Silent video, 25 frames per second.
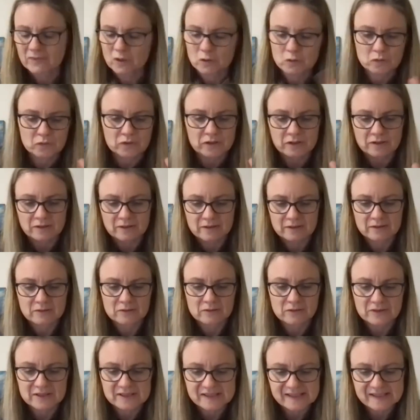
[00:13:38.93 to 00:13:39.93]
all
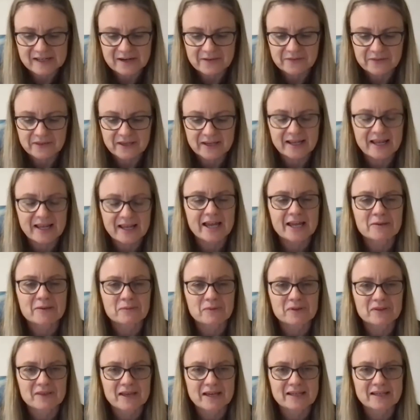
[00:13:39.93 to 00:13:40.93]
the stuff that came
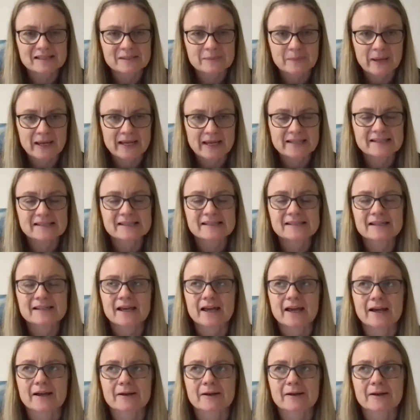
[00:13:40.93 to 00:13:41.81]
with that space,